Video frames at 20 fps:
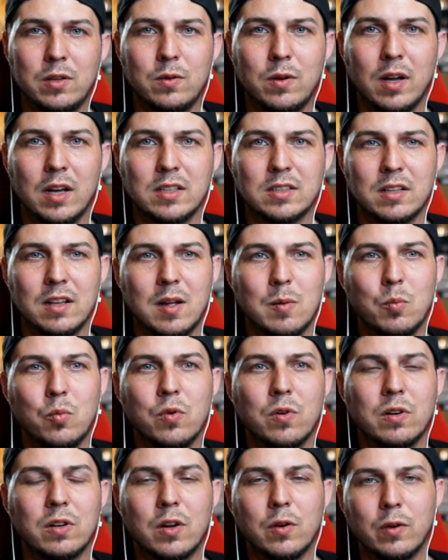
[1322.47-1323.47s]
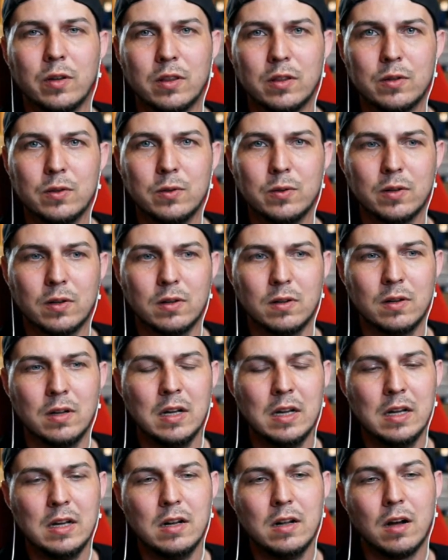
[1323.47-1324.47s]
you guys a lot more and going through it all
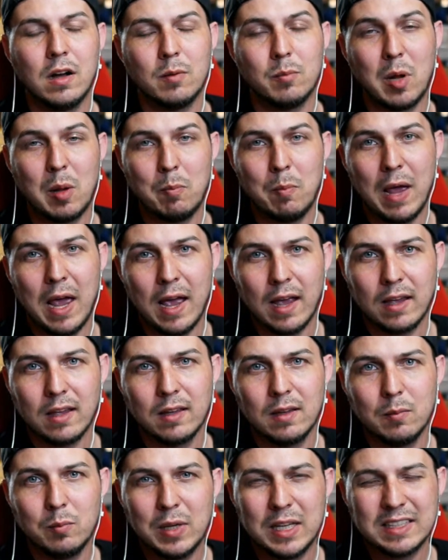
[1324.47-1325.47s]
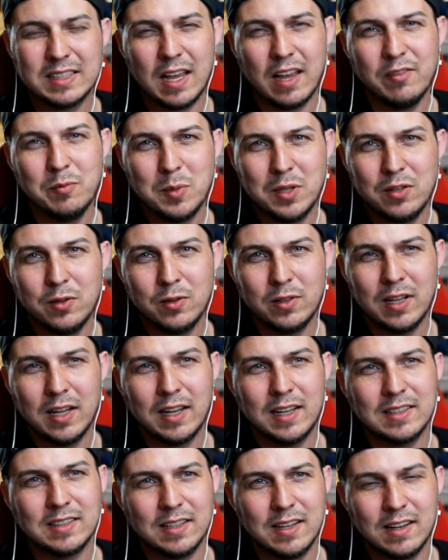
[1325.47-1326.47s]
on my Mac, because I haven't been doing
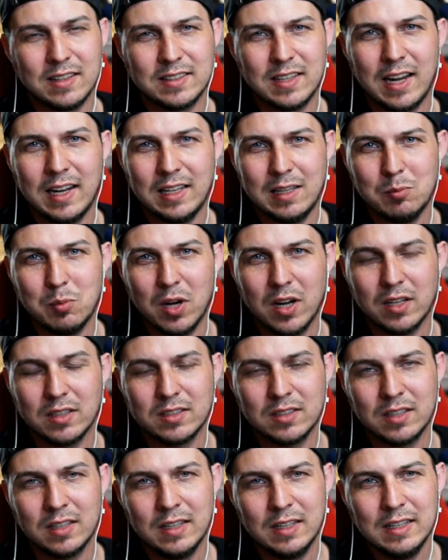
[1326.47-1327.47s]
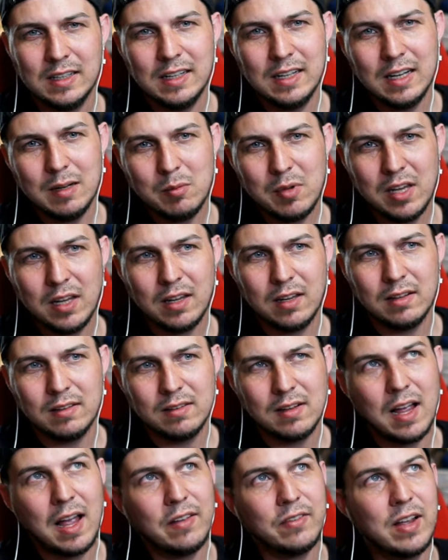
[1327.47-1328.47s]
that because it cost $80. I'm like,
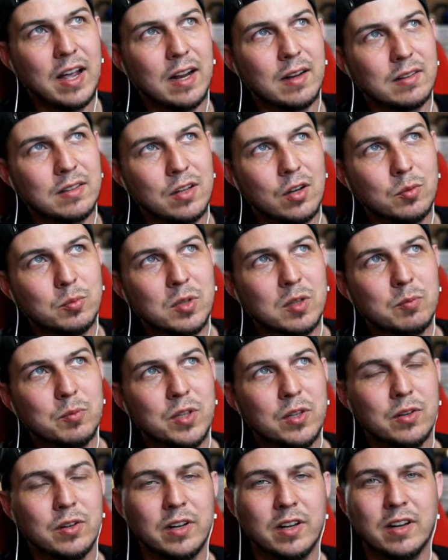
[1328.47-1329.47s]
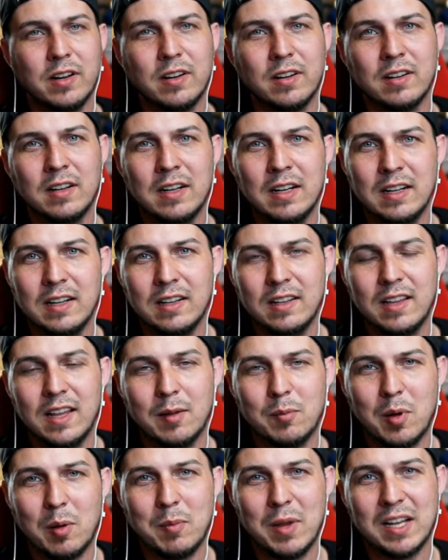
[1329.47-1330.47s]
I've got a dope computer here
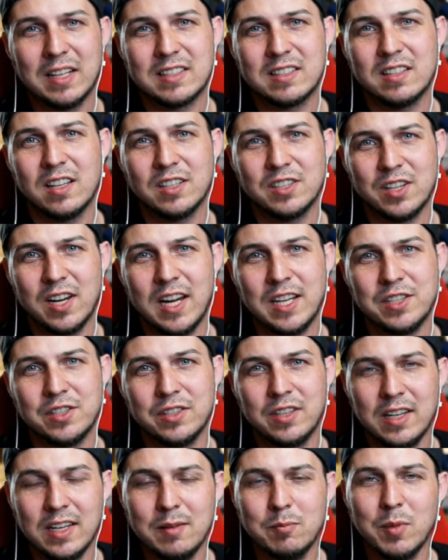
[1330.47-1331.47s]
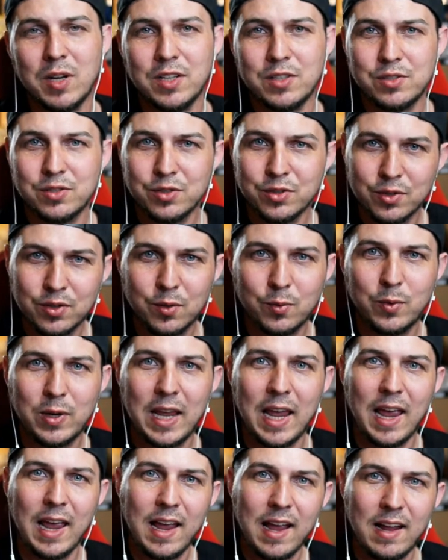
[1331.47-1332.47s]
that my man Slush HD made sure that we
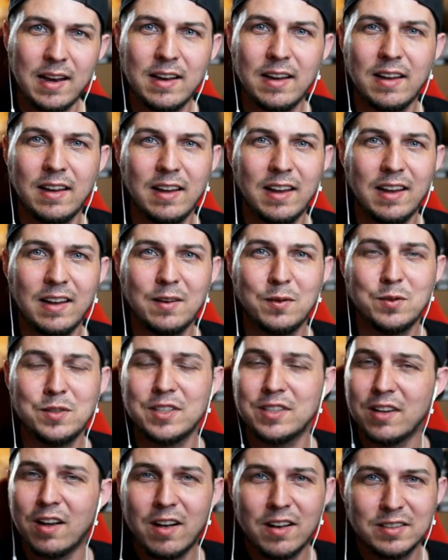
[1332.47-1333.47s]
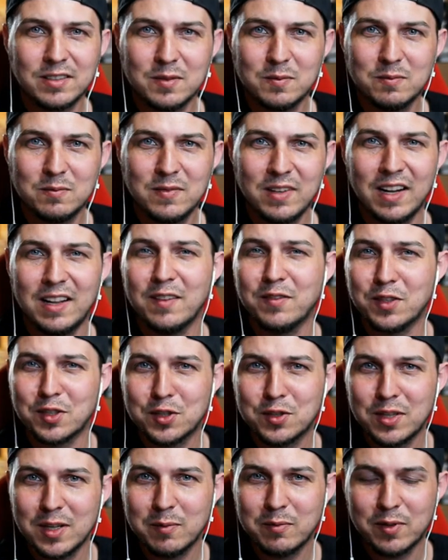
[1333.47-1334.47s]
had, which is awesome. I love to
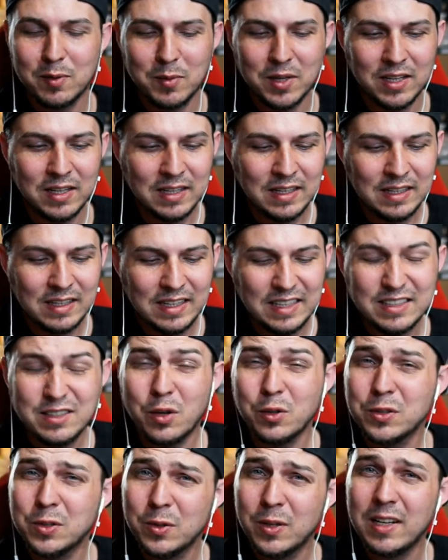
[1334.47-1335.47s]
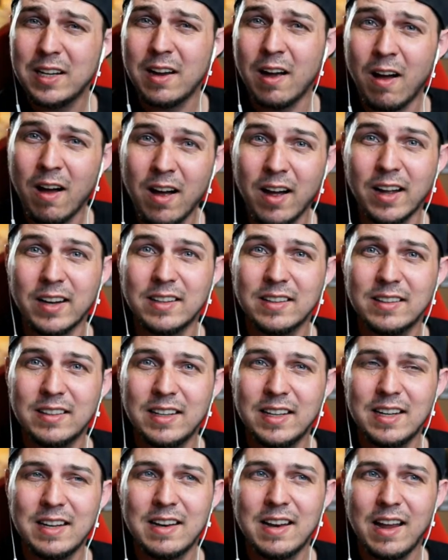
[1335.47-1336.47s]
stream from it. It's also getting hot,
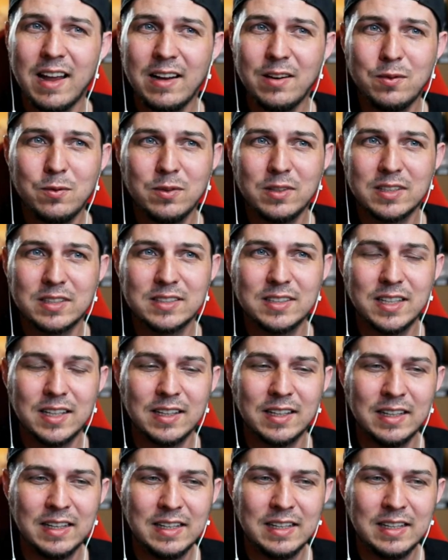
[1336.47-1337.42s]
and I don't want to sit